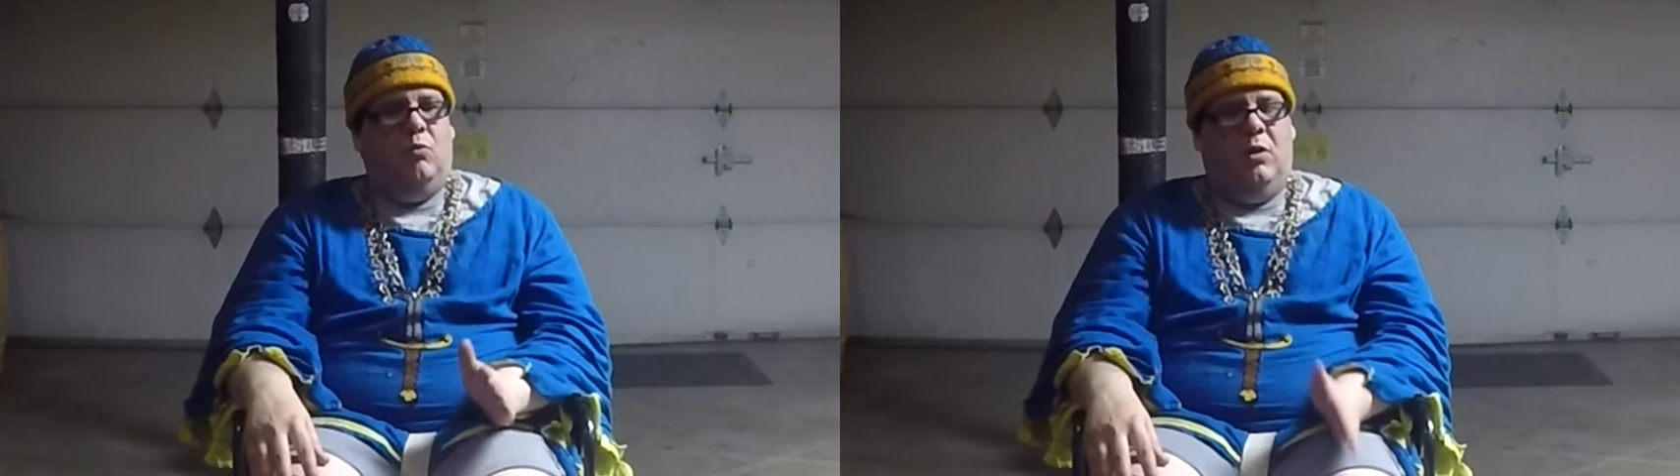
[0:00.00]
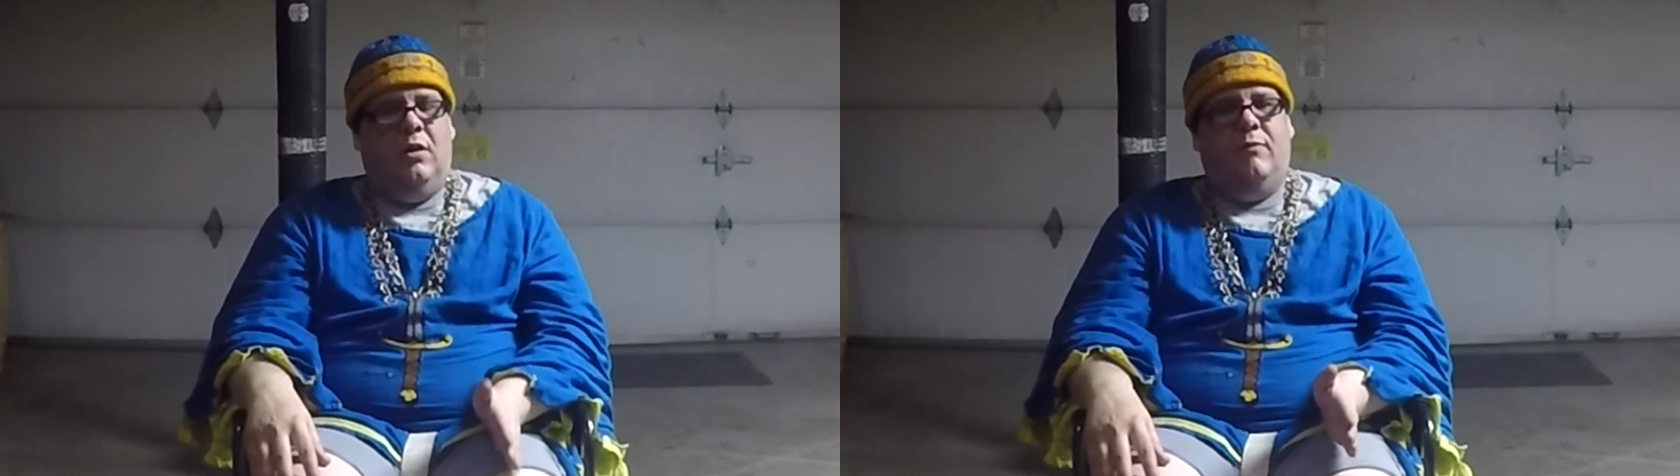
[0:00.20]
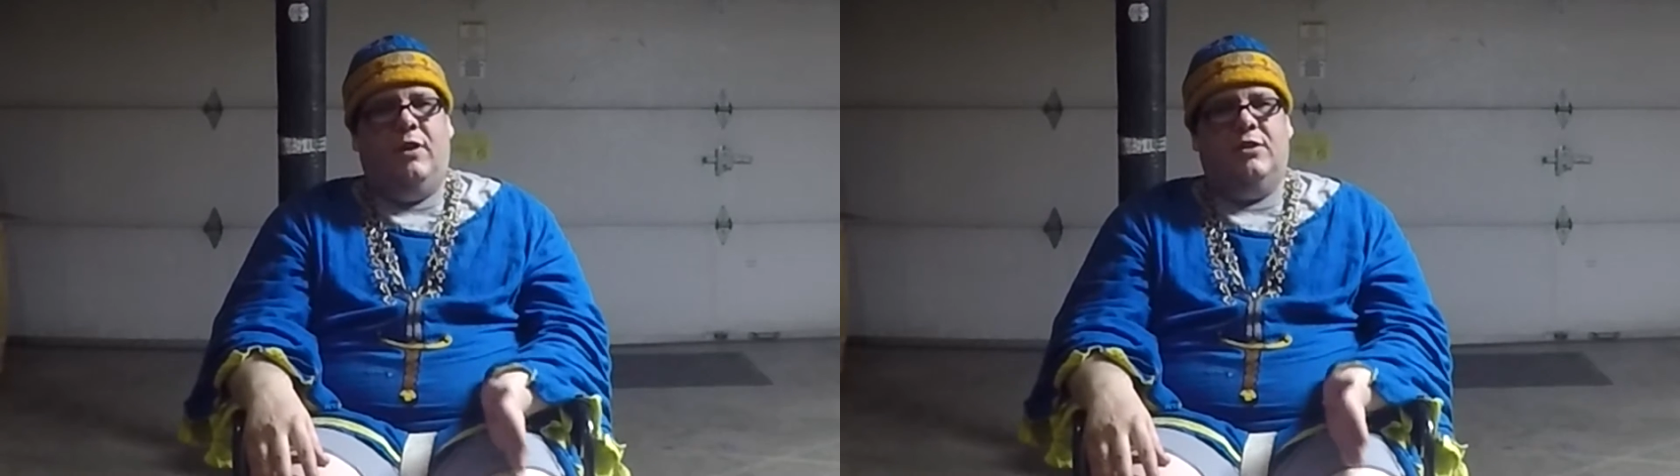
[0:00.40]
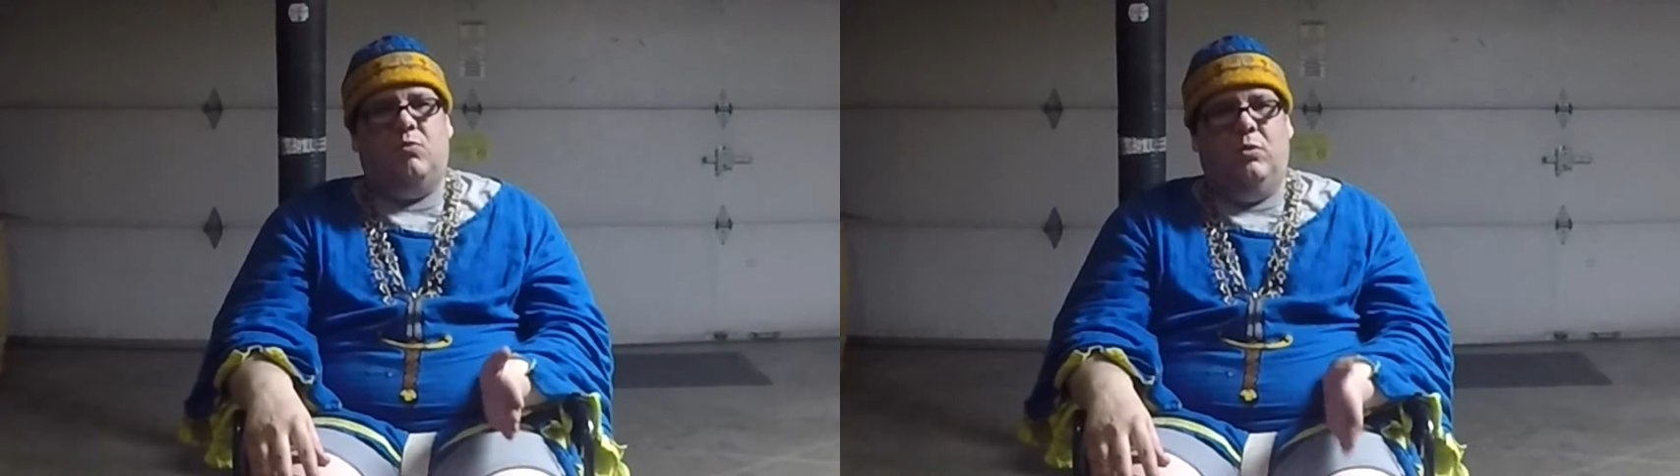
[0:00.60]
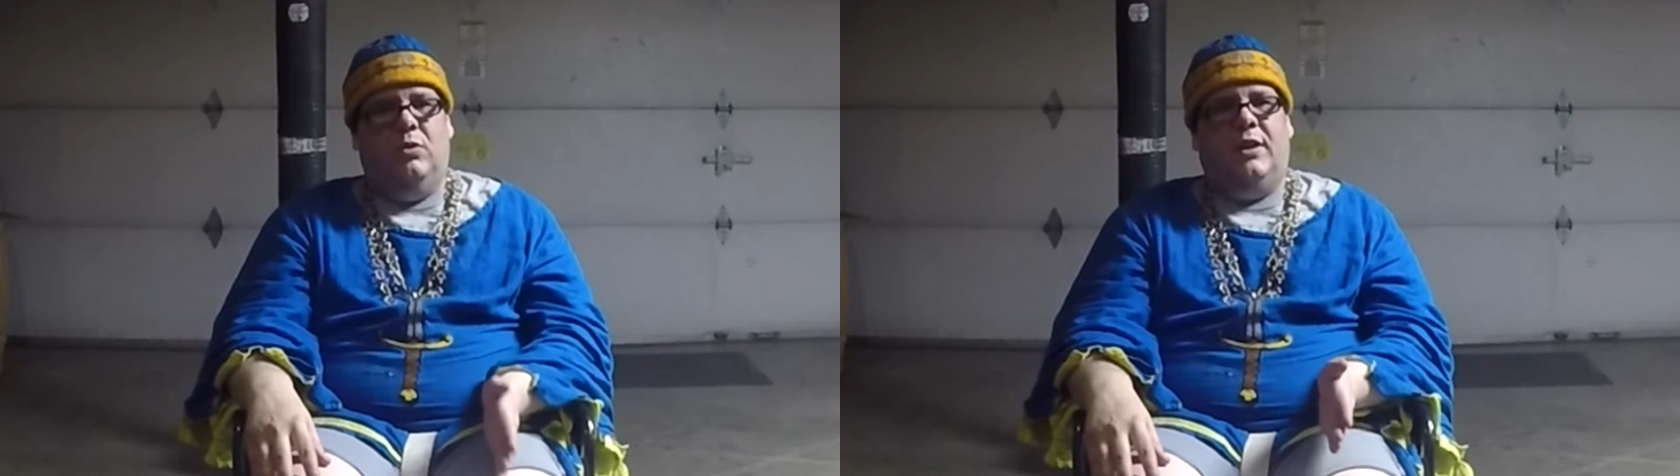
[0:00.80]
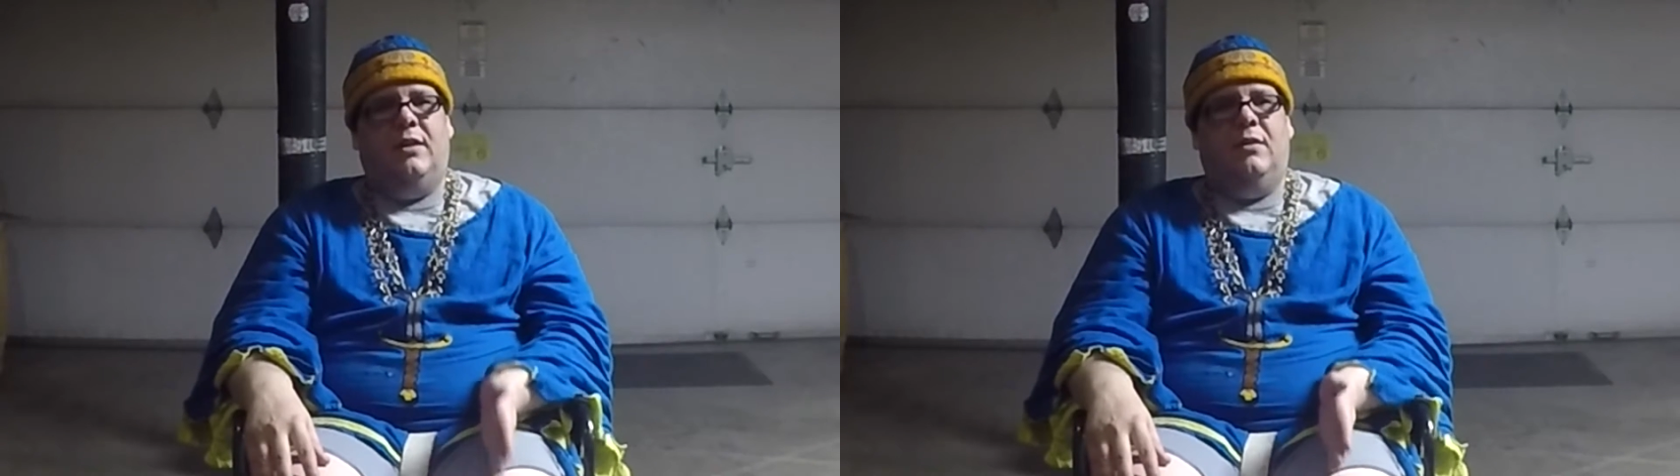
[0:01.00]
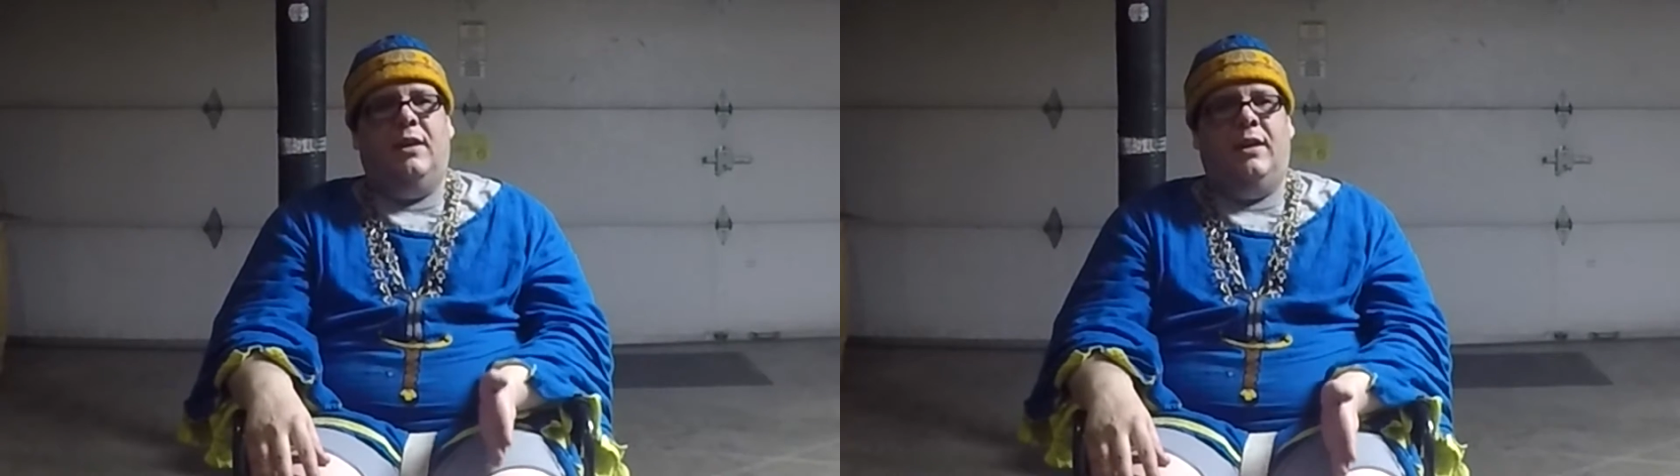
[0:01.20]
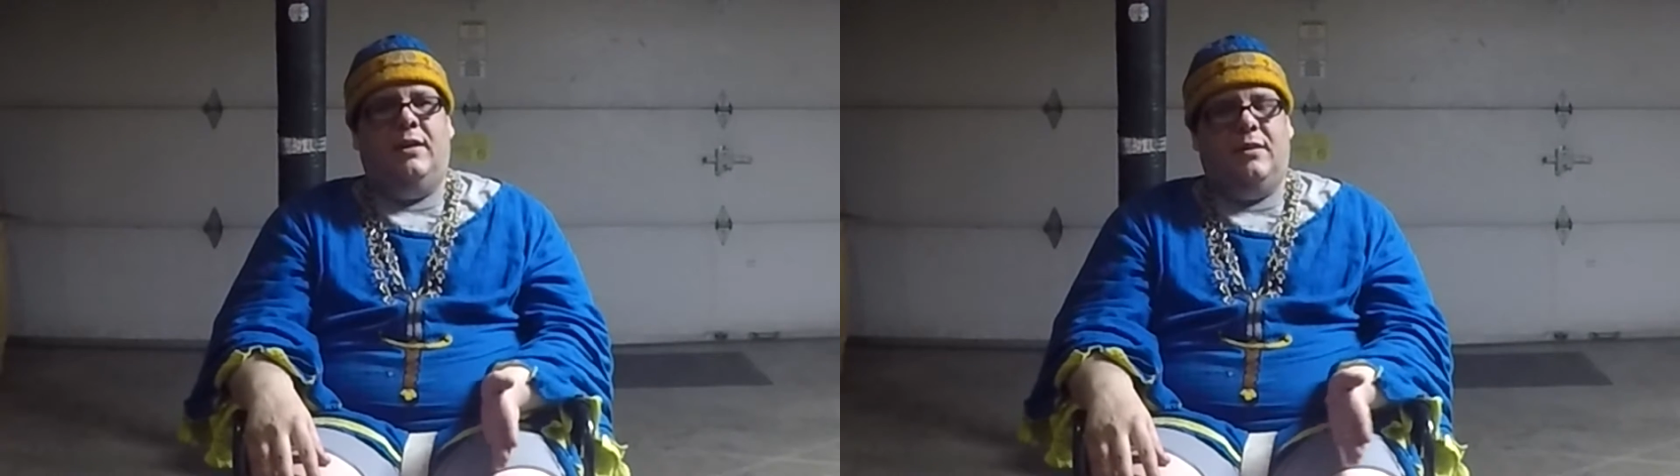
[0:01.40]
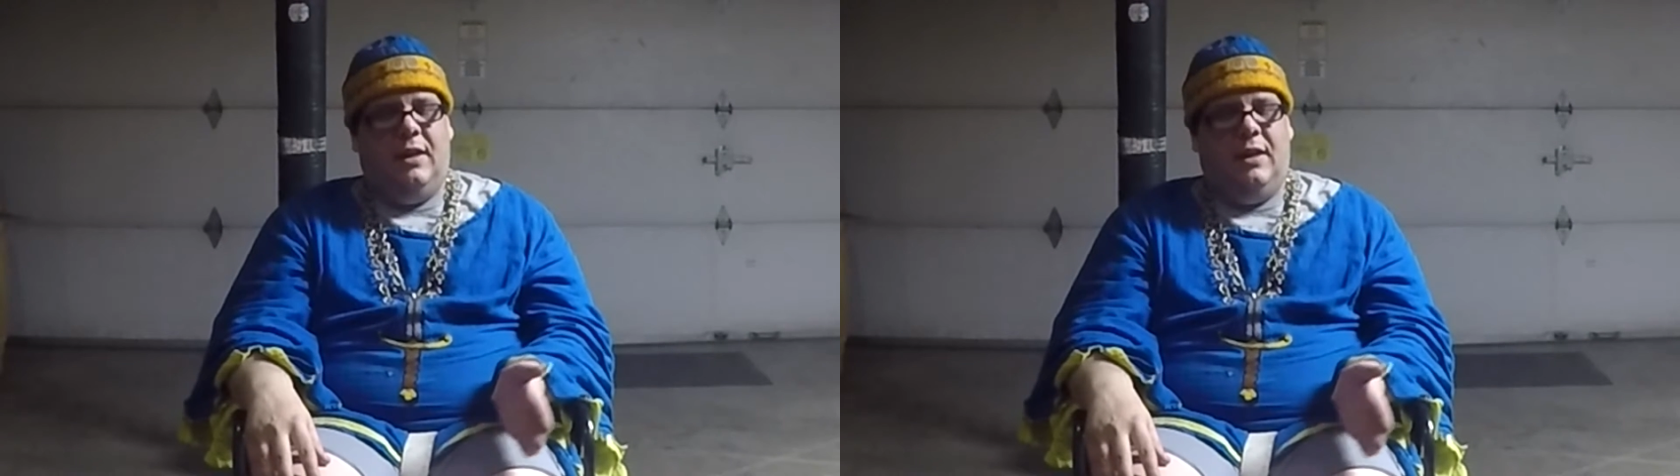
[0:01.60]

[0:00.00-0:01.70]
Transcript: one of us will get legged,